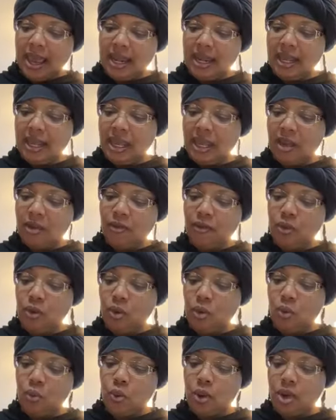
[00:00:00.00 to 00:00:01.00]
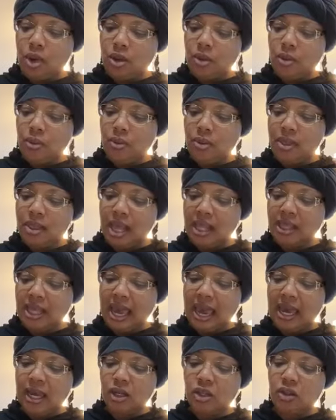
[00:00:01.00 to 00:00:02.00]
And if you will, that
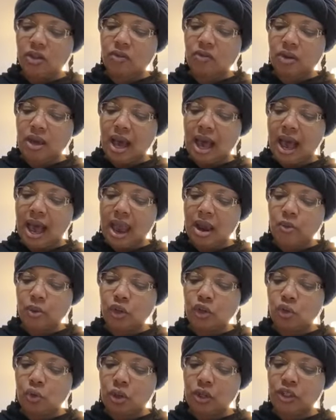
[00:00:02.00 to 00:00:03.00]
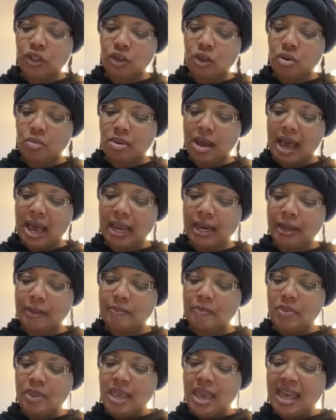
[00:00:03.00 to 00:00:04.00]
the angels of God rejoice in your body,
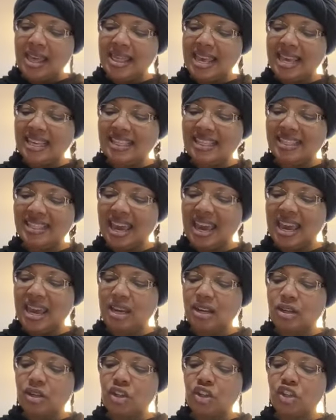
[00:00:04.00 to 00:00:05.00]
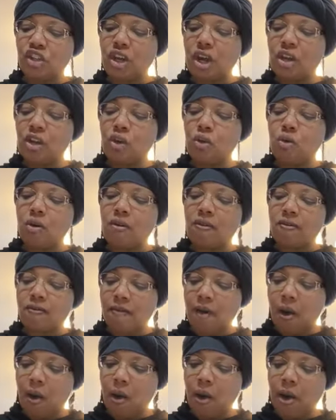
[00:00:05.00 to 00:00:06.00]
and that Satan shun you
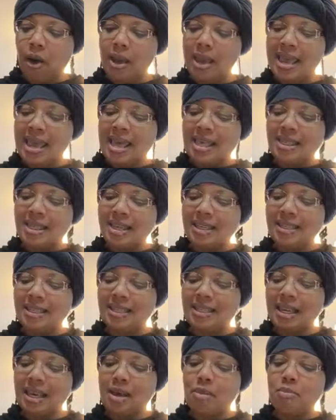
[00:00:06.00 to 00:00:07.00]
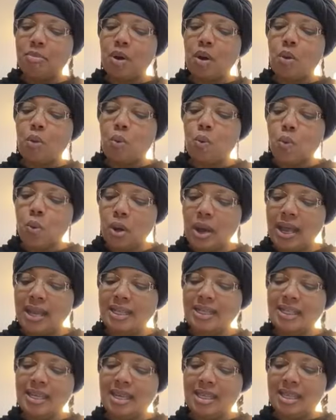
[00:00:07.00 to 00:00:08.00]
afar, then sit but
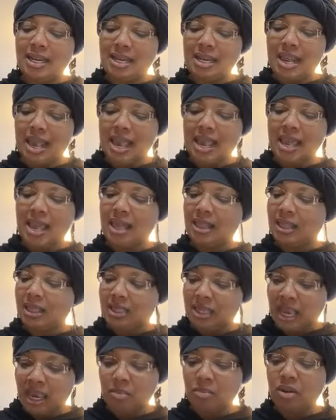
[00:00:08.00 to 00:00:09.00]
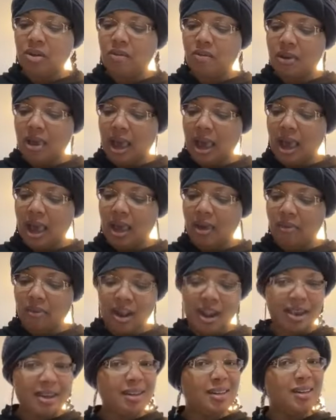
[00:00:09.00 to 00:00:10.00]
once in the day at the table of God.
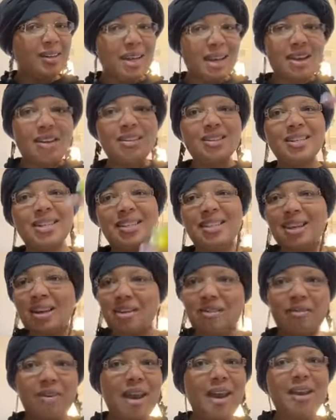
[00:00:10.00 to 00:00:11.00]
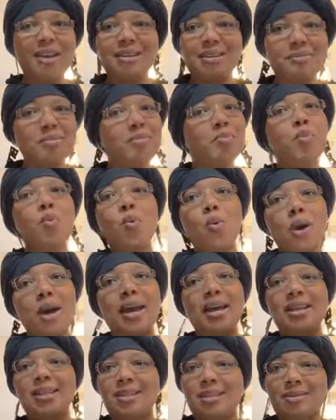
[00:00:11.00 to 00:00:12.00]
Right? Oh, like I was just saying, right?
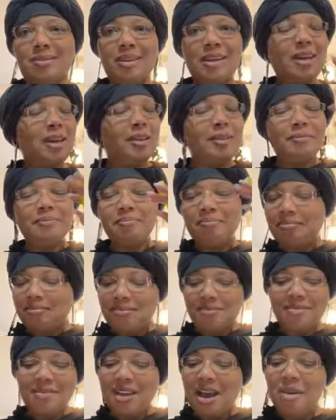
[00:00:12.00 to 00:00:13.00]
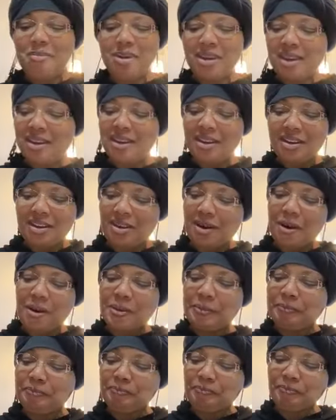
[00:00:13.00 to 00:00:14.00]
Once. I'm getting there,
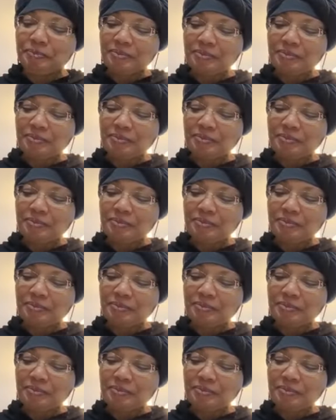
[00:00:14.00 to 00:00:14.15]
y'all.